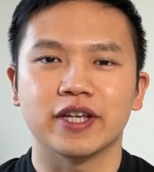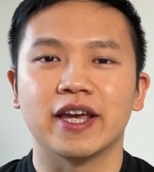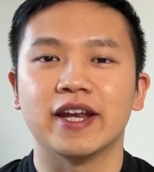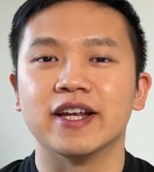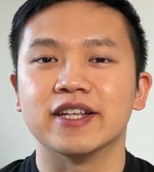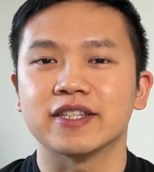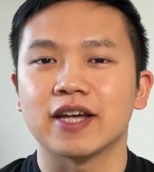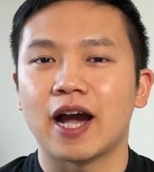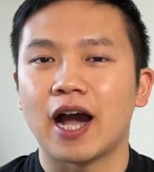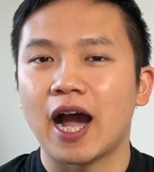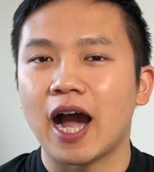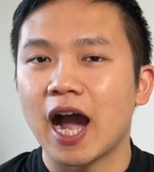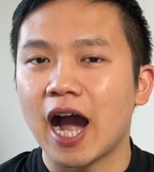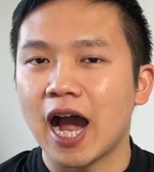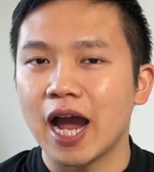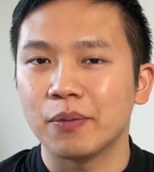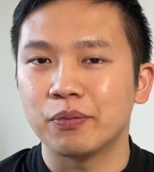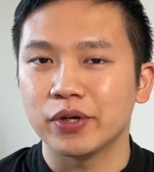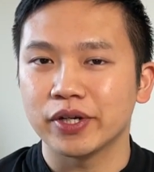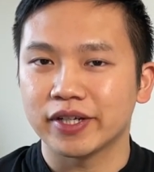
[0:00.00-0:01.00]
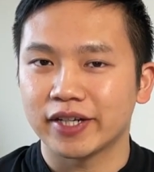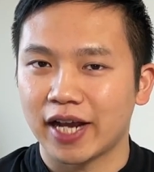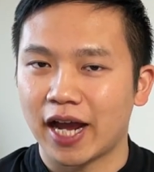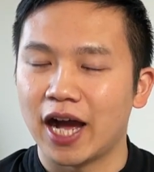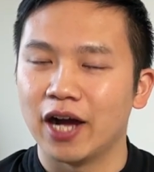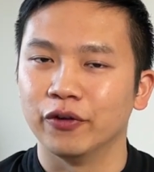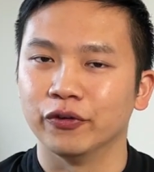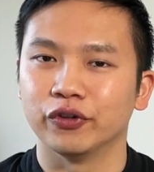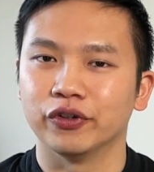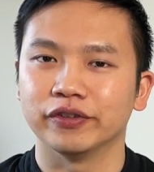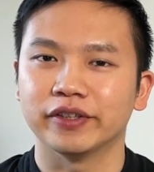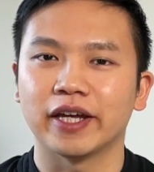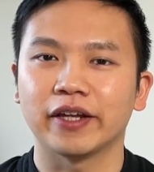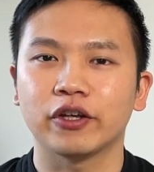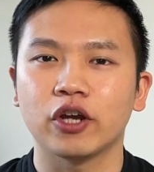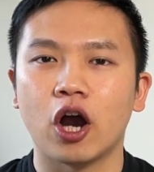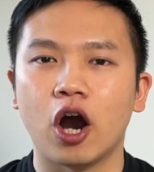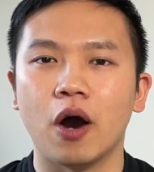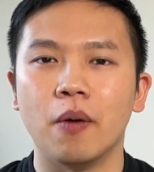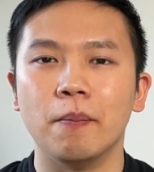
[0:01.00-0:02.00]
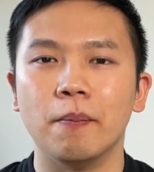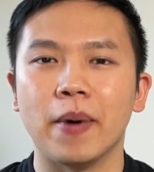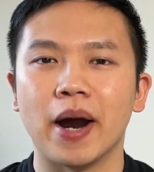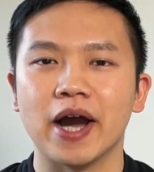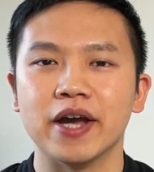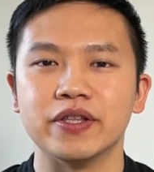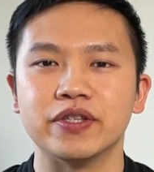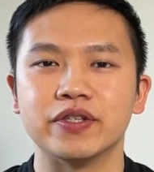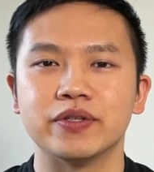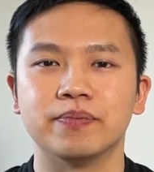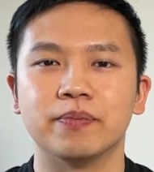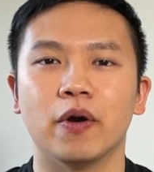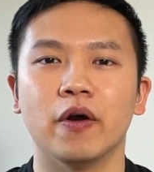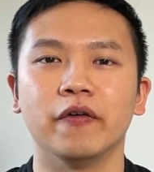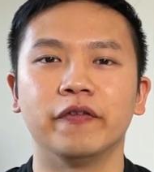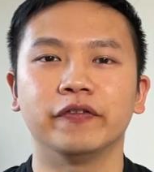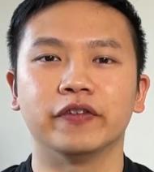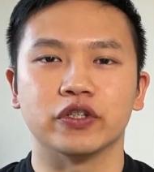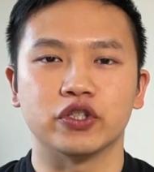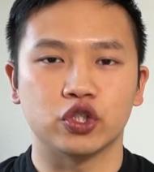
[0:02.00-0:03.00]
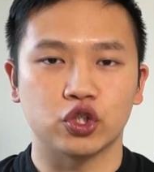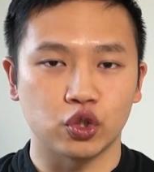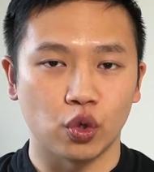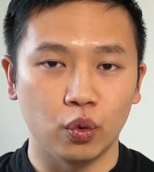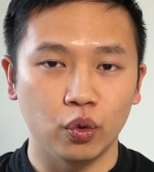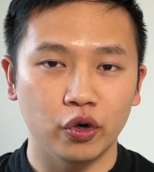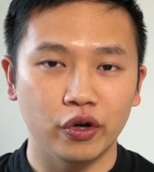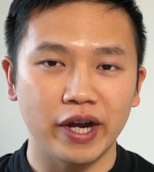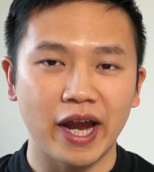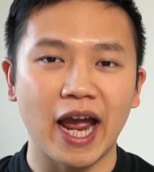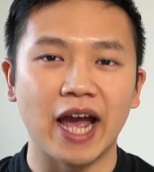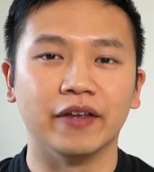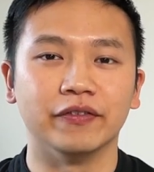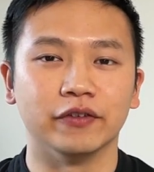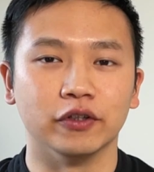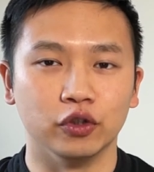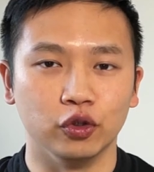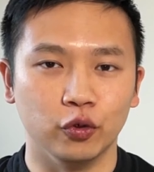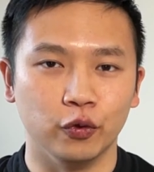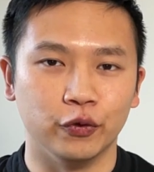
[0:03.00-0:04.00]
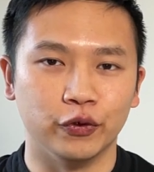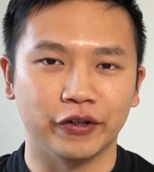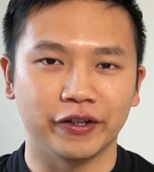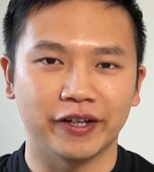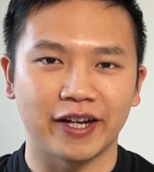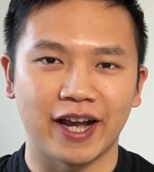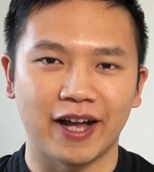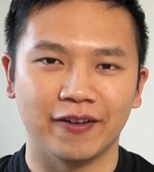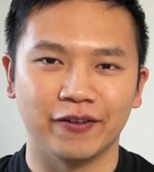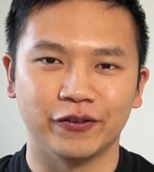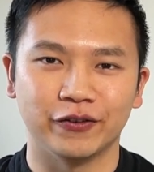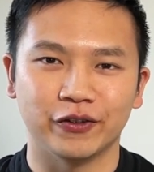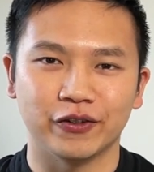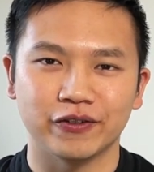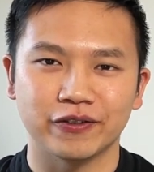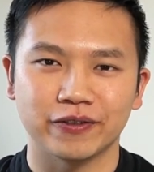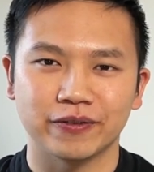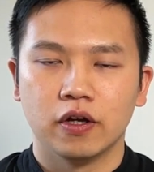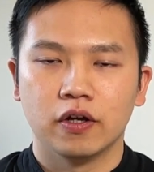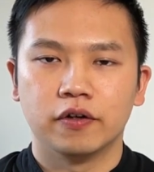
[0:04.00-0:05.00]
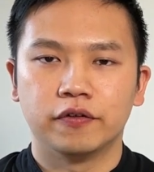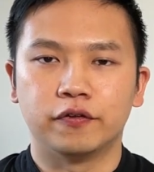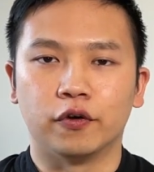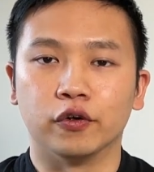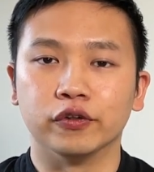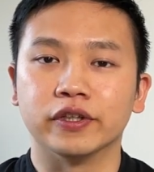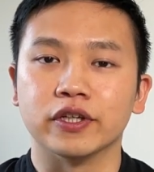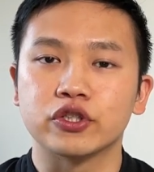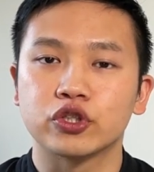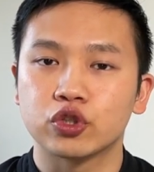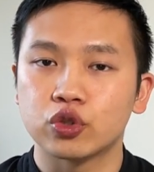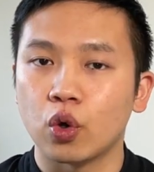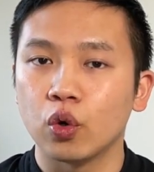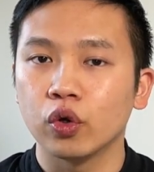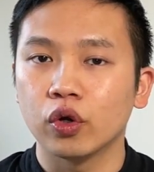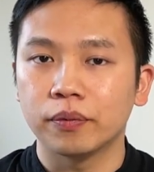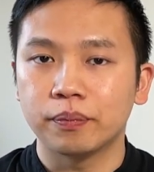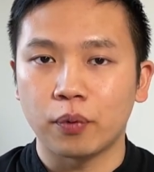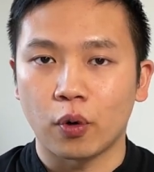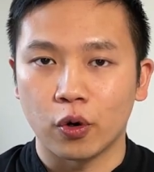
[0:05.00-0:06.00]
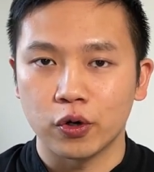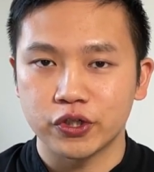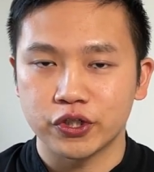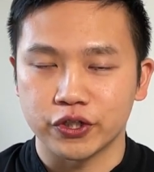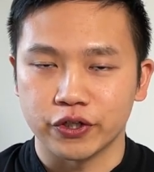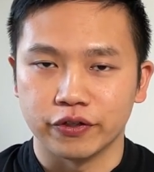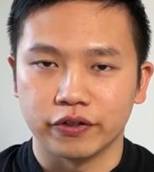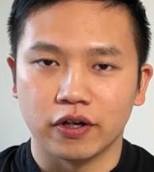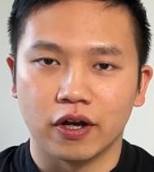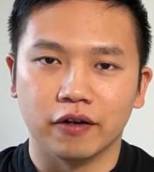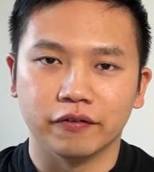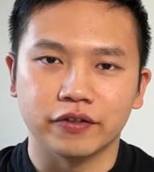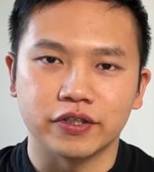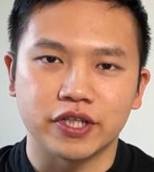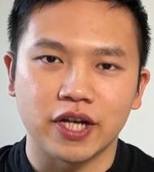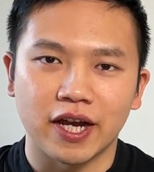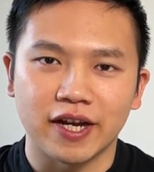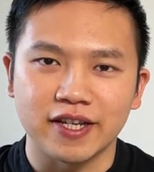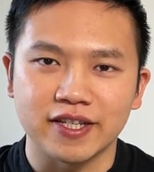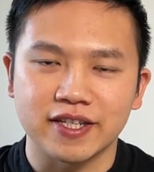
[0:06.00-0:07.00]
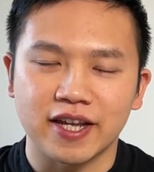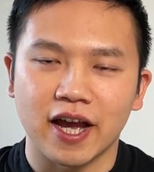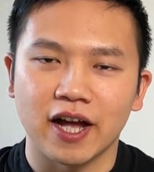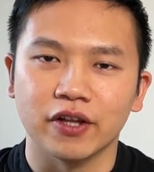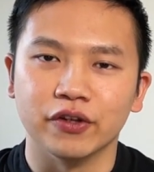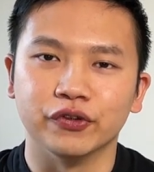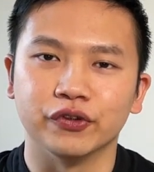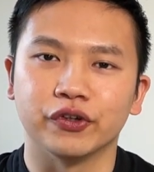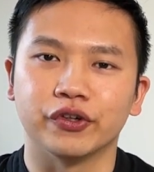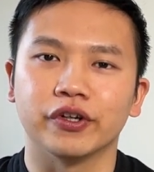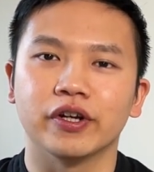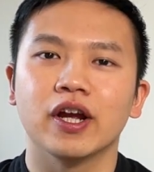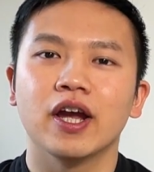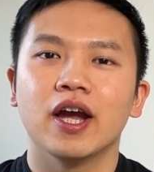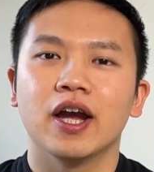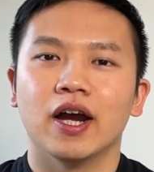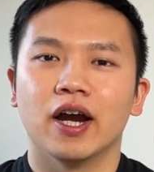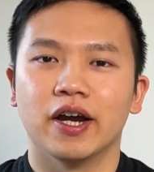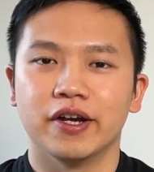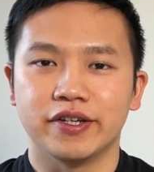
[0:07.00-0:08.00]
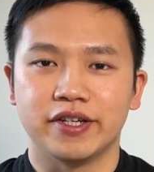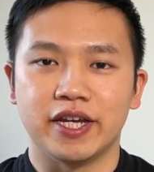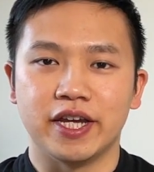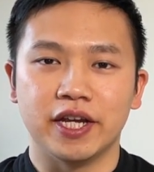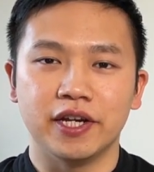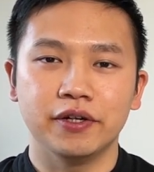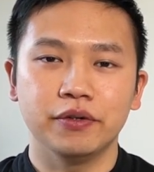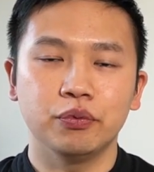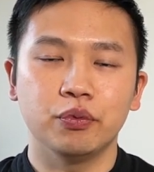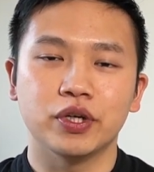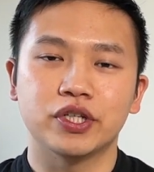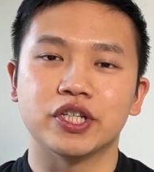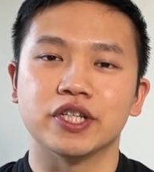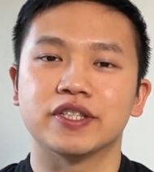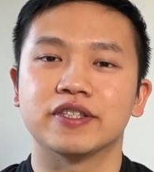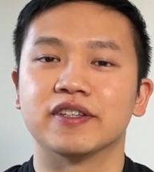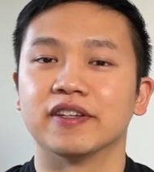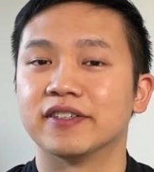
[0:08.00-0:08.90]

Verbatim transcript: it is a hybrid calendar that combines both the solar and the lunar calendars. For the solar portion of the Chinese calendar, a year, which is the